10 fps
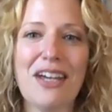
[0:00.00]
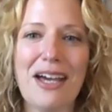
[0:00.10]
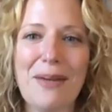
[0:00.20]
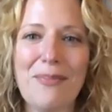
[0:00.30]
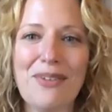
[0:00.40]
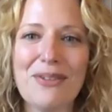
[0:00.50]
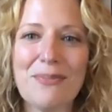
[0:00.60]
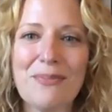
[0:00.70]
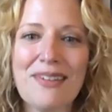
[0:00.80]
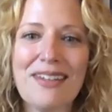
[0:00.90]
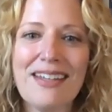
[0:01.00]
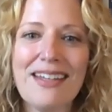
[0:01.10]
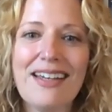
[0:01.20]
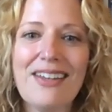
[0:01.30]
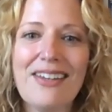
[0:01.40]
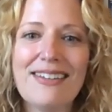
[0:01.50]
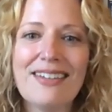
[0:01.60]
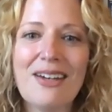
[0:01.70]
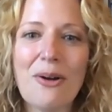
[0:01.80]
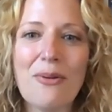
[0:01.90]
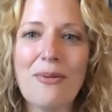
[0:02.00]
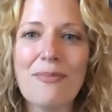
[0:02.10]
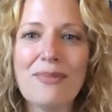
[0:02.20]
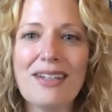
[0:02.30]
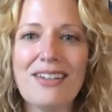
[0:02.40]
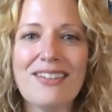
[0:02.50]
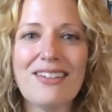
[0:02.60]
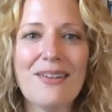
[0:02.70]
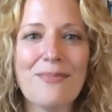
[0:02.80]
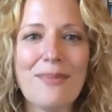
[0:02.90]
times. So I'm going to start